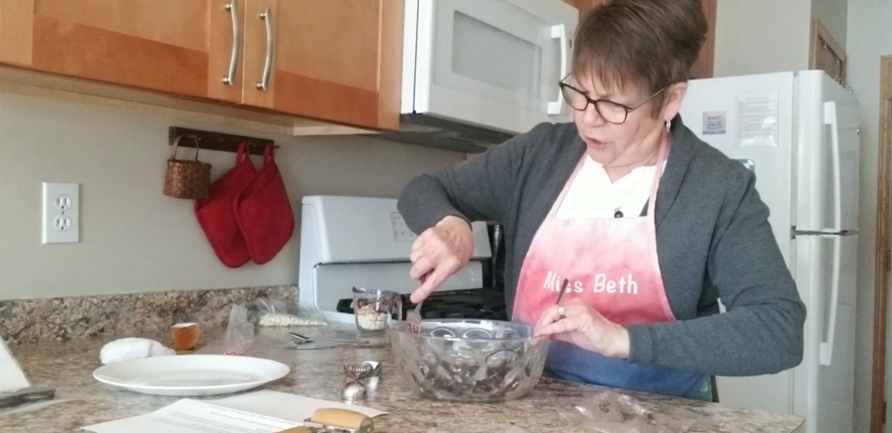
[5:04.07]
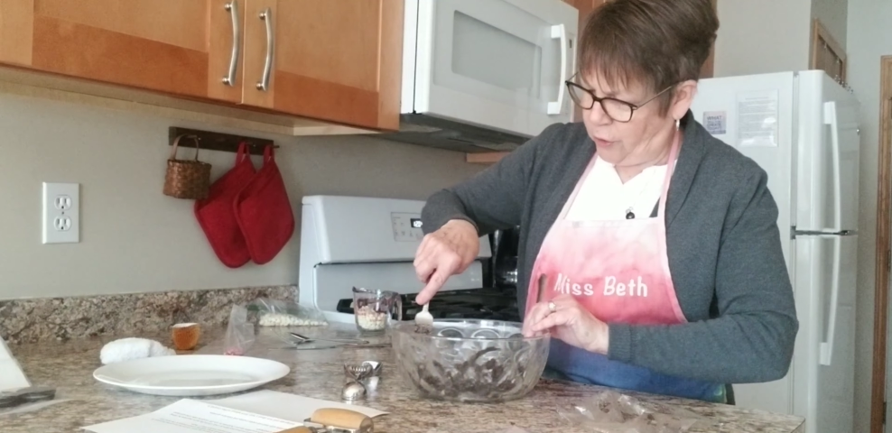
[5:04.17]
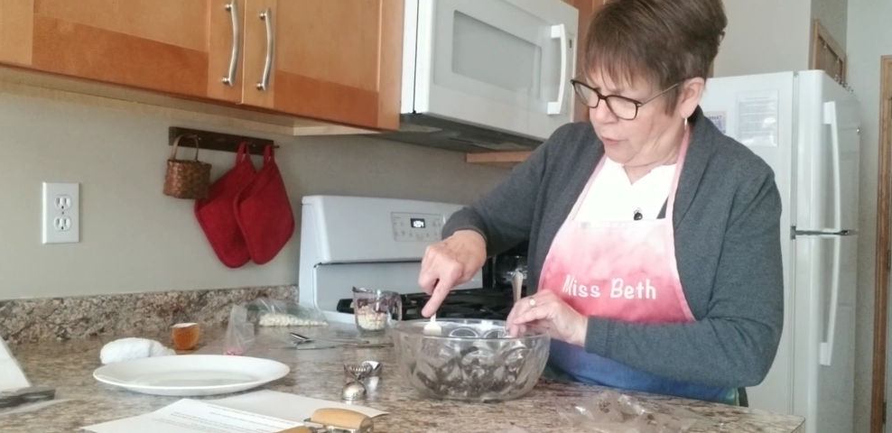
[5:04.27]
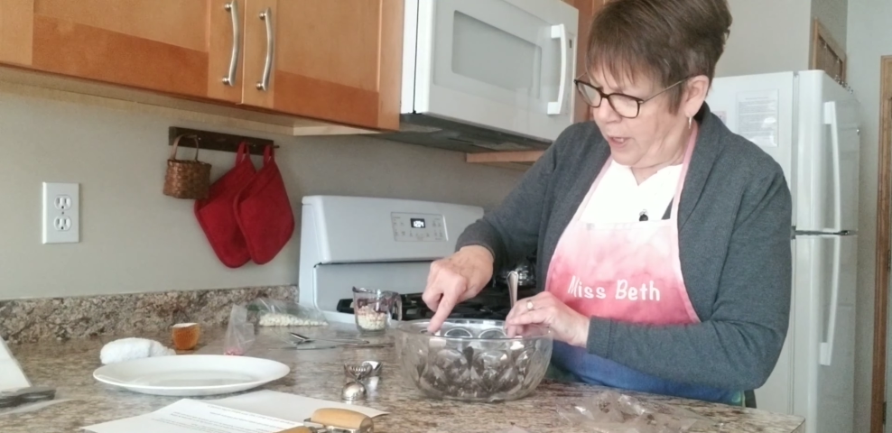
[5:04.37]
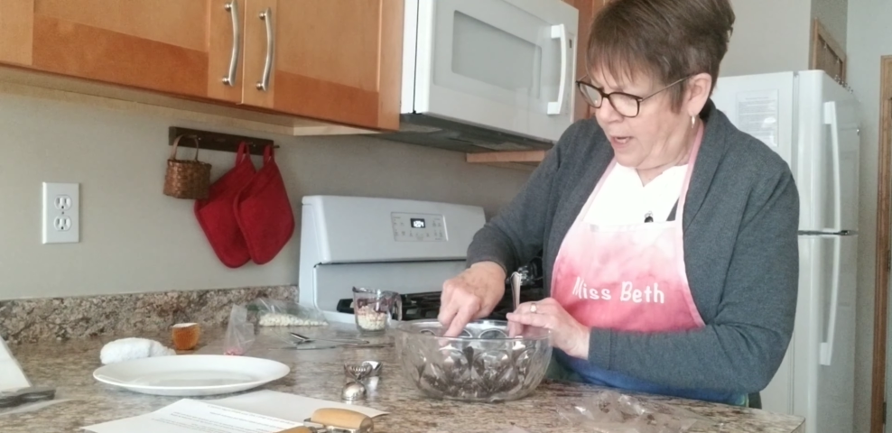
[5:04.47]
you
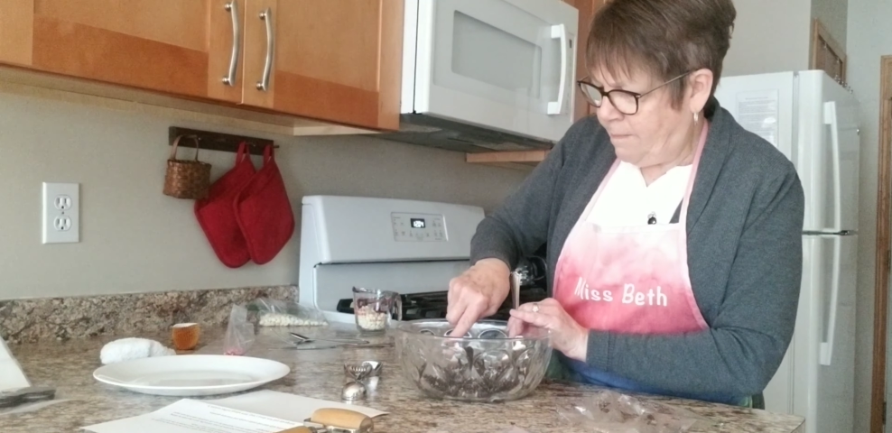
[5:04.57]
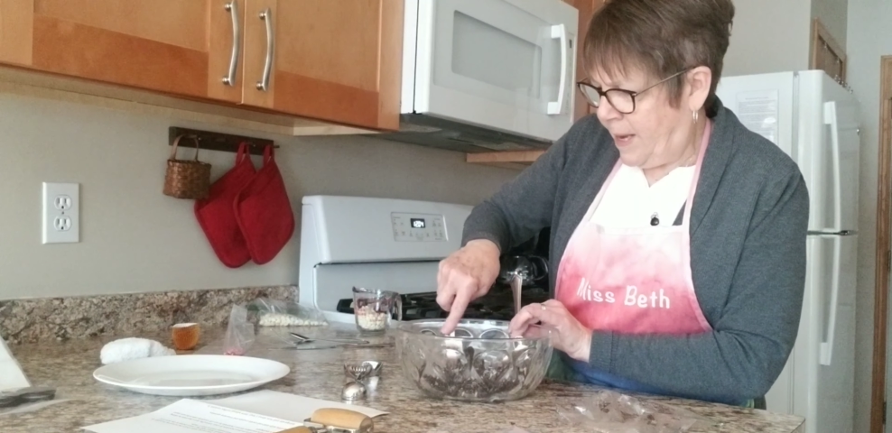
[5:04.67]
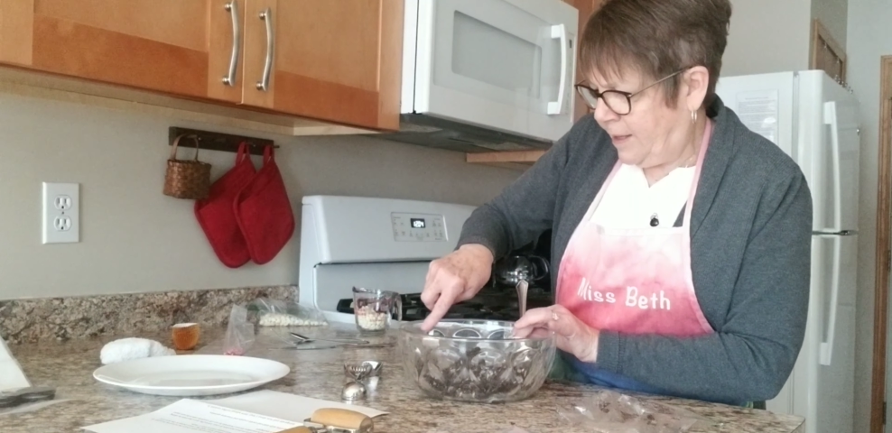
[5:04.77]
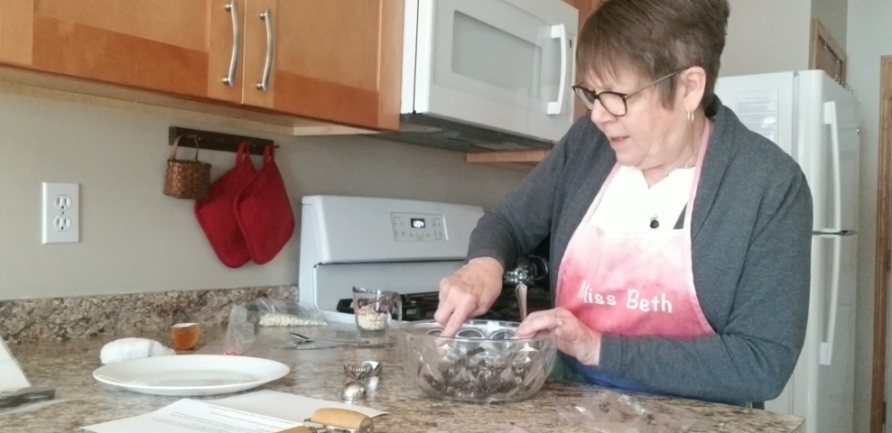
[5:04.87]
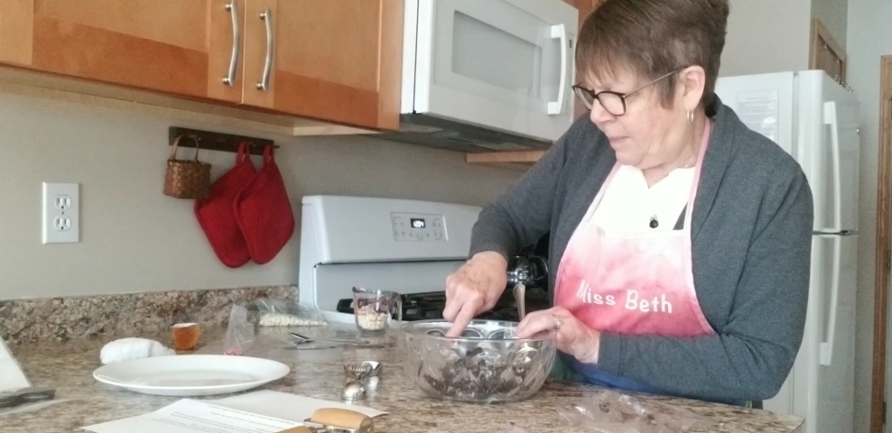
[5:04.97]

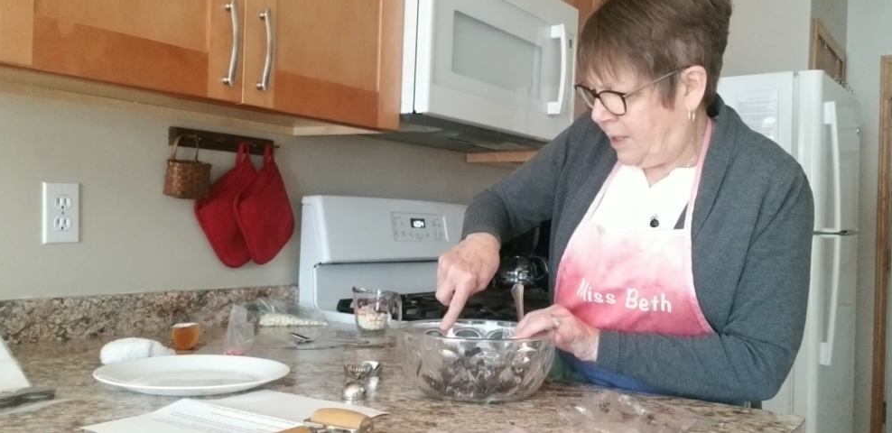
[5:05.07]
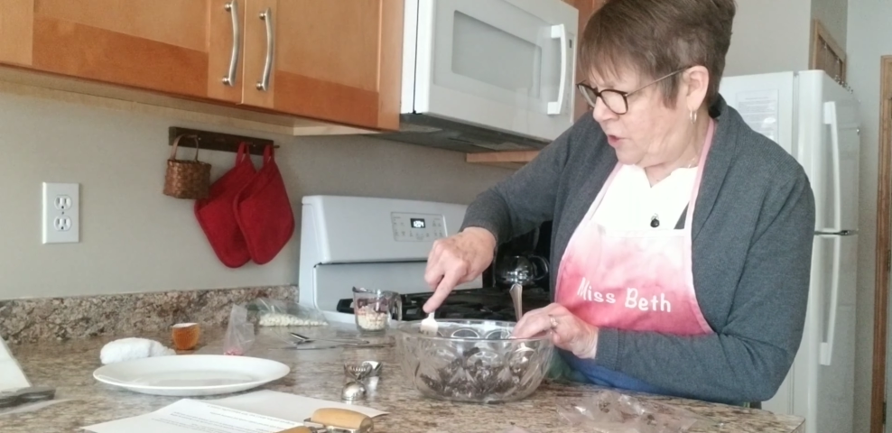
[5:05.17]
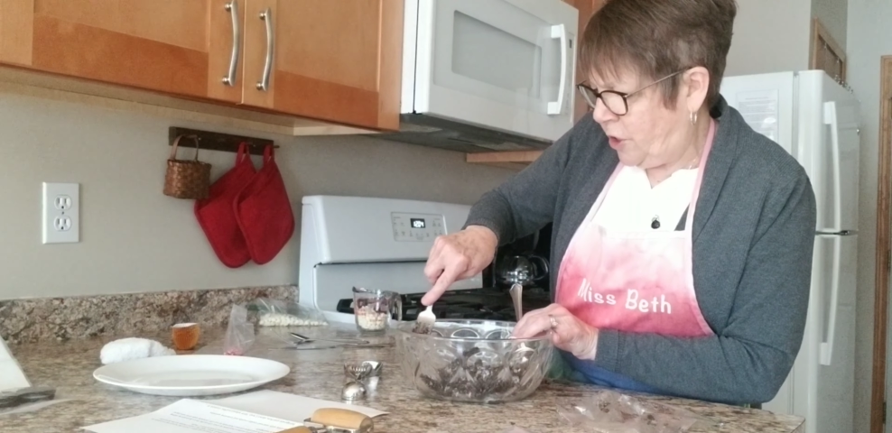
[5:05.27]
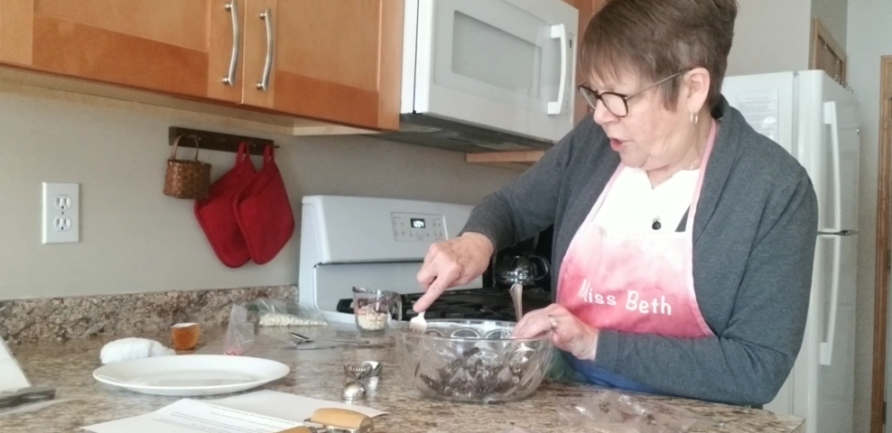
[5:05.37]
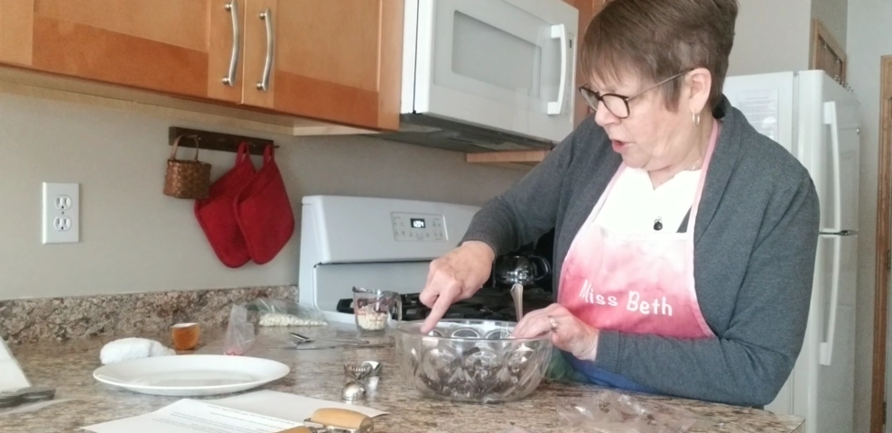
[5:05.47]
make them
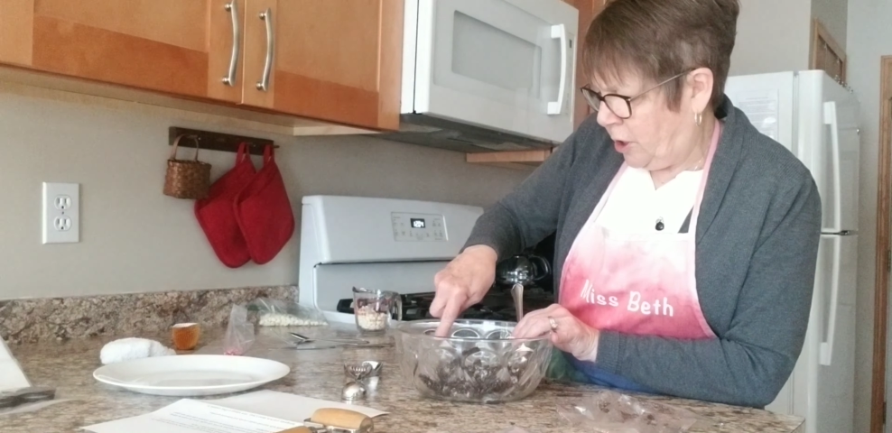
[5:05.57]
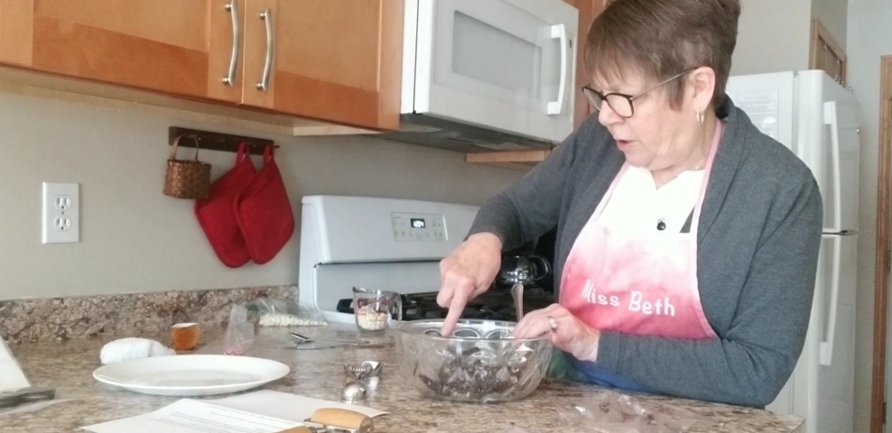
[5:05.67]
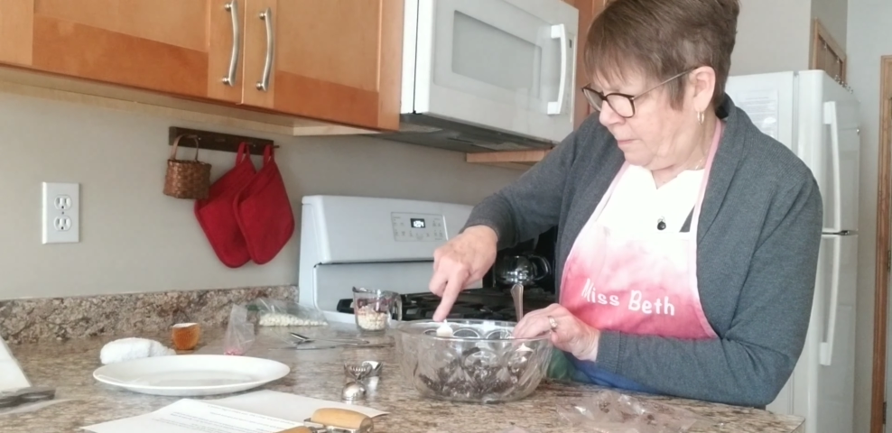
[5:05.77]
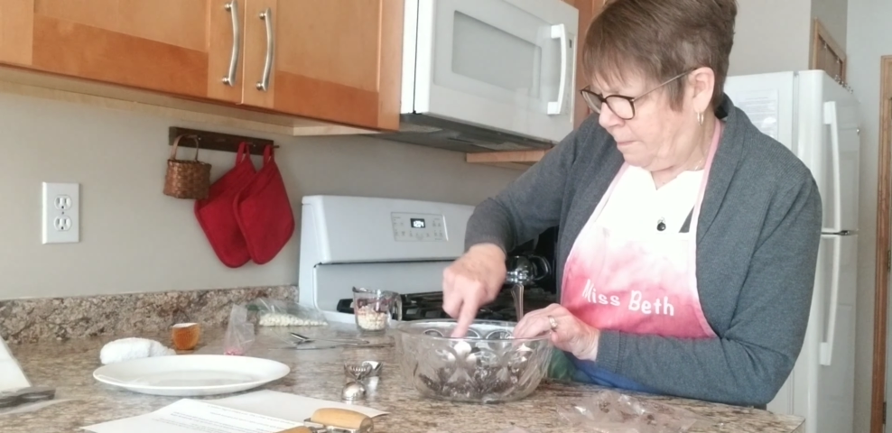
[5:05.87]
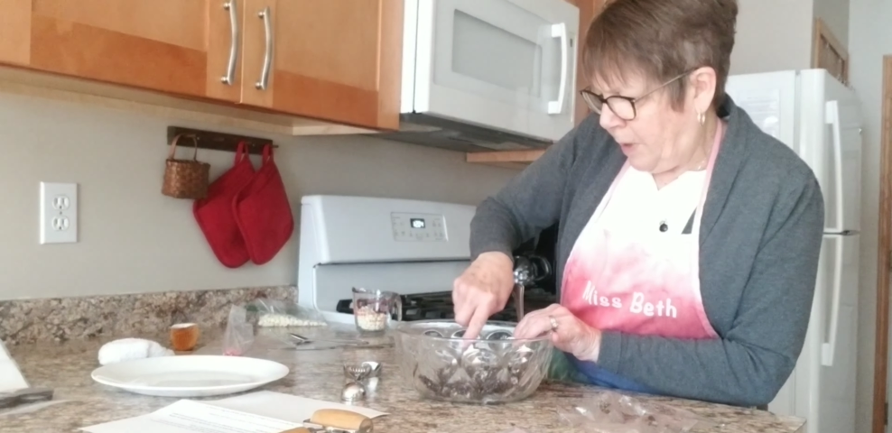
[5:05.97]
into your
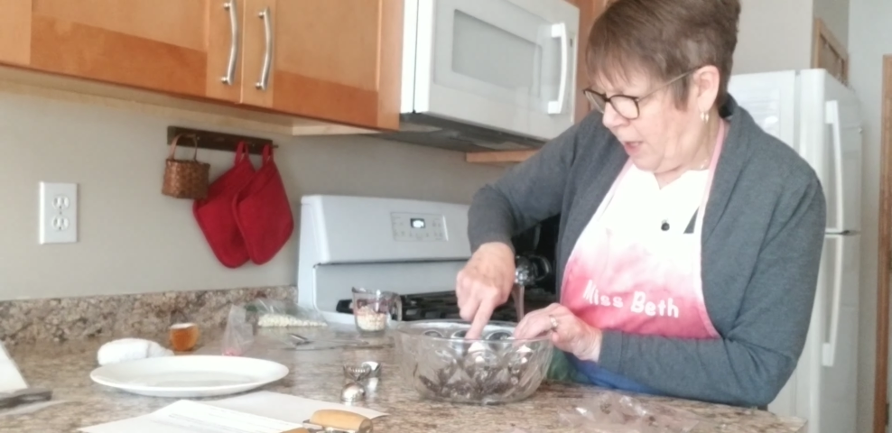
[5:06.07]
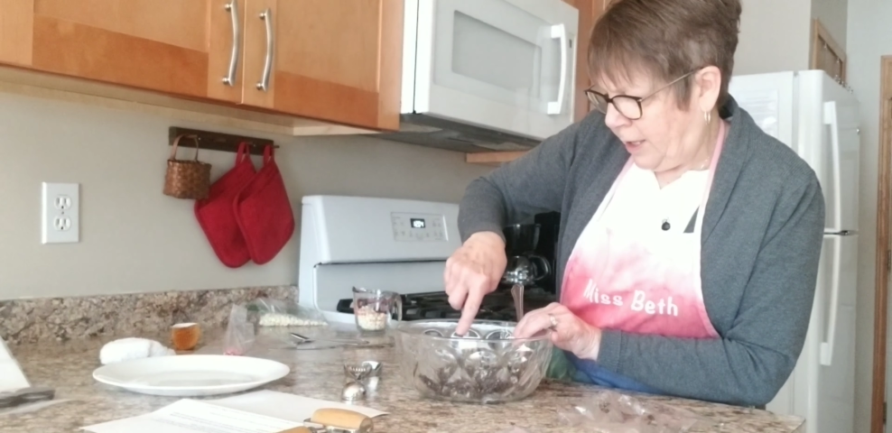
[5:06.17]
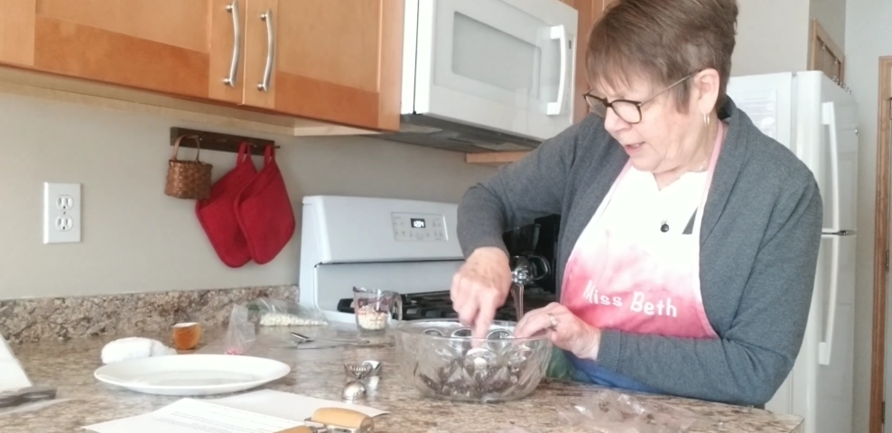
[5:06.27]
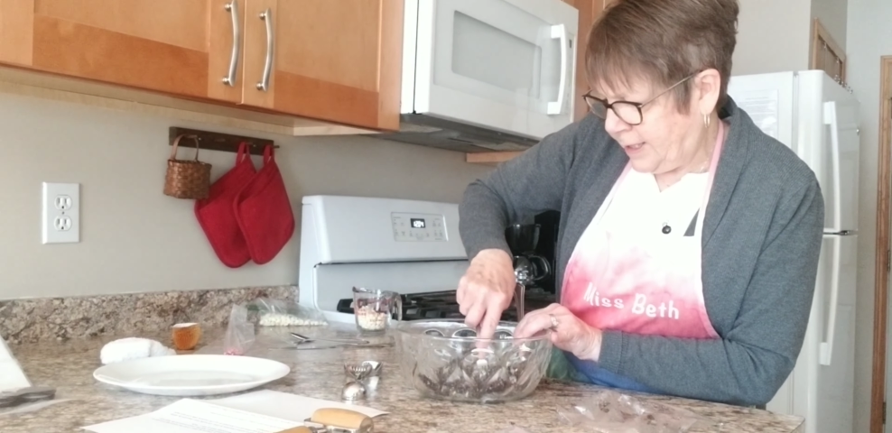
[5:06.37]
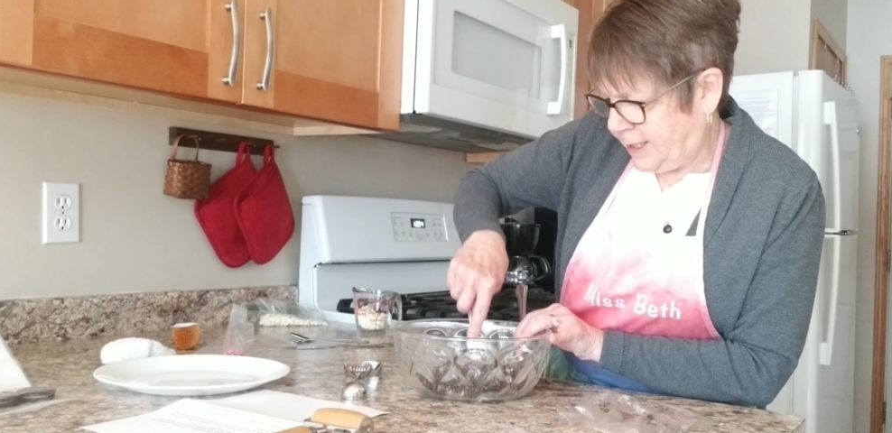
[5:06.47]

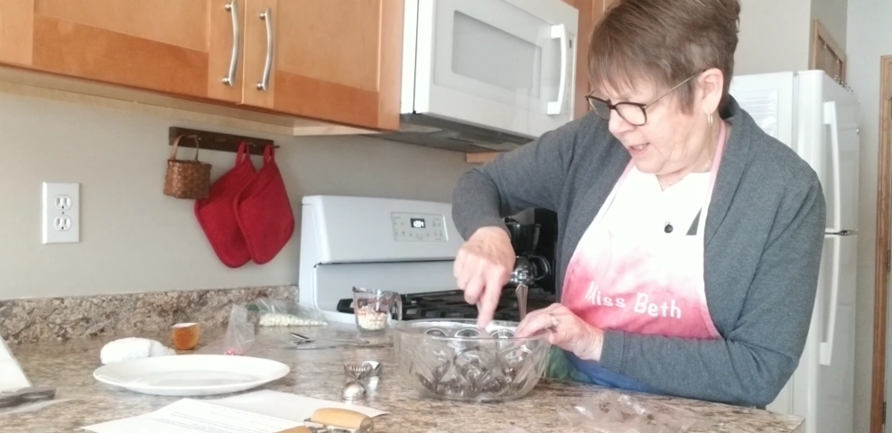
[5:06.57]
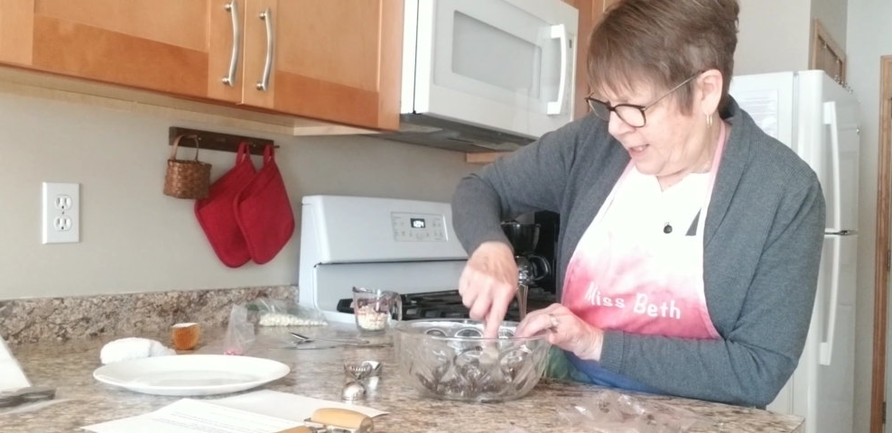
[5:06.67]
balls.